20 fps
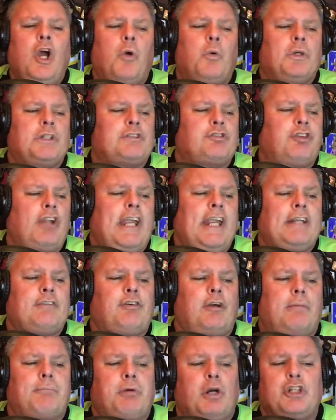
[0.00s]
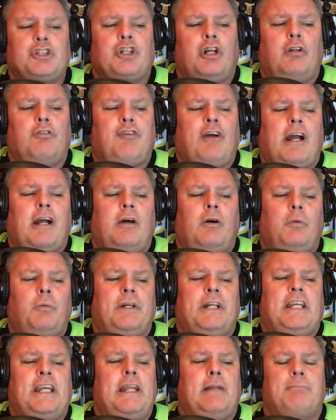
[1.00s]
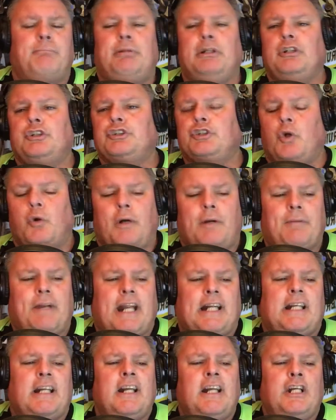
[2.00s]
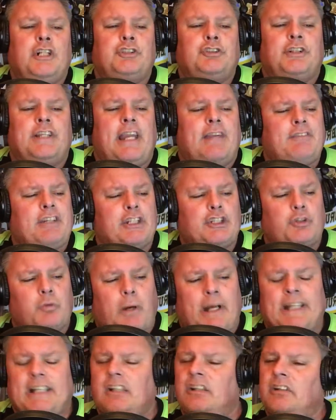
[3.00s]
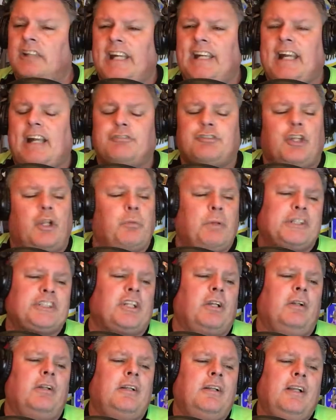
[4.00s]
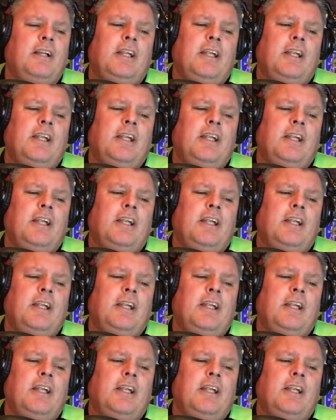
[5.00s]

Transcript: was flagged for a personal foul when he hit Bills cornerback Tre'Davious White late after the whistle.